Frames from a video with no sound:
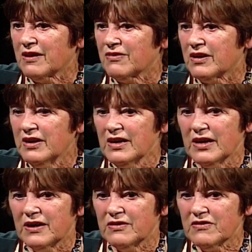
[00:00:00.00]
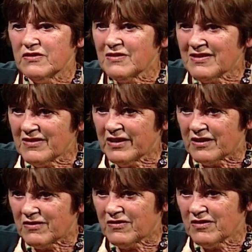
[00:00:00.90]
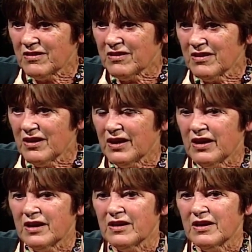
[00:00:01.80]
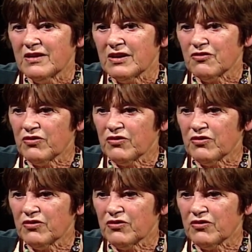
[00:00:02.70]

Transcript: out there. And this is a science. And I